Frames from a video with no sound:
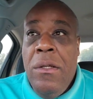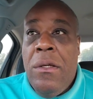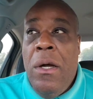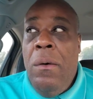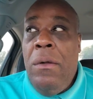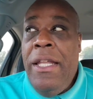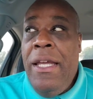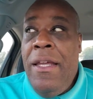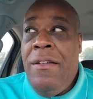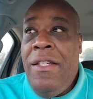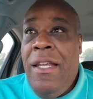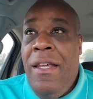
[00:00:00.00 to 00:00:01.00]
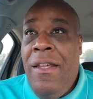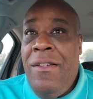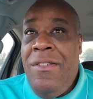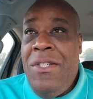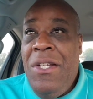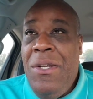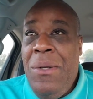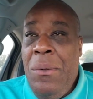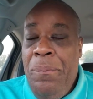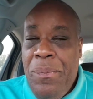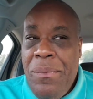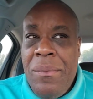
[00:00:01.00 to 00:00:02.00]
The goal is is
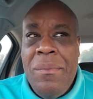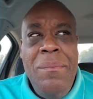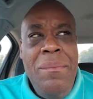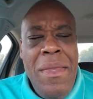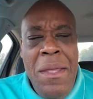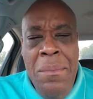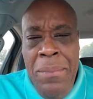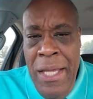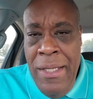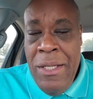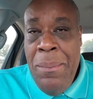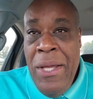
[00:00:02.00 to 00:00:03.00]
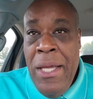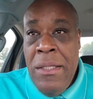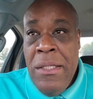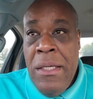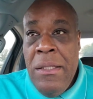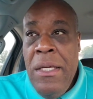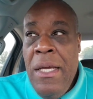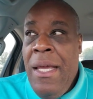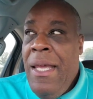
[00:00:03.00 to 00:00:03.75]
to be independent.